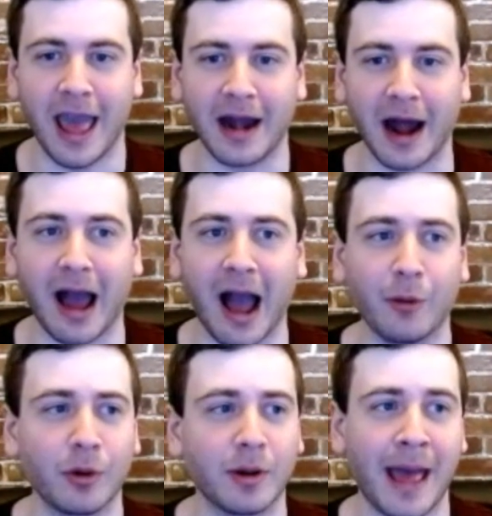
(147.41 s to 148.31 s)
And I
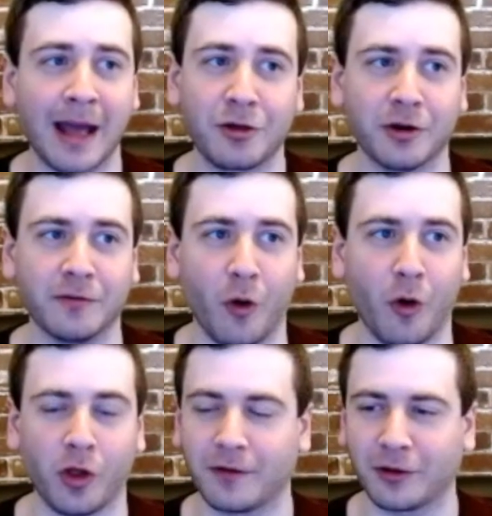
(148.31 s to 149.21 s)
would imagine, of
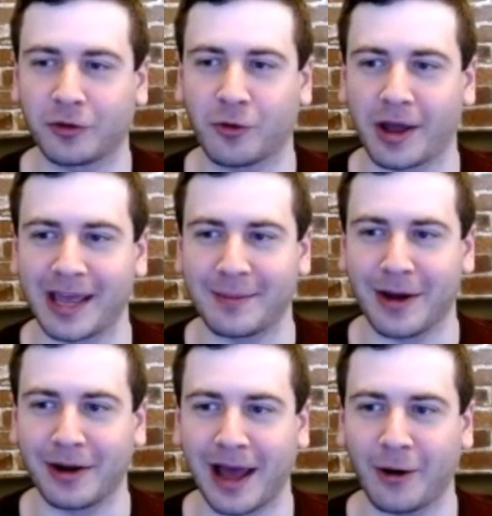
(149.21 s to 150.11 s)
all of us talking
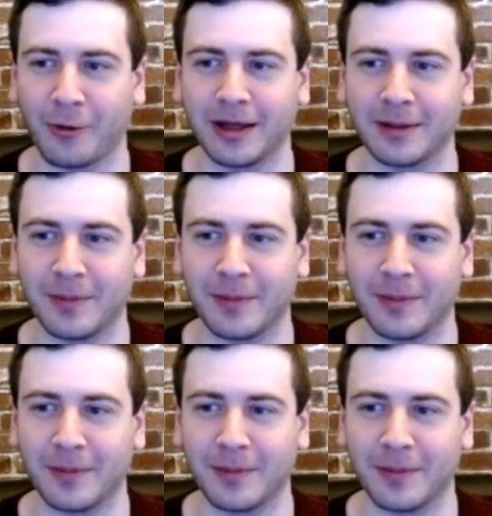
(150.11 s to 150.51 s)
about how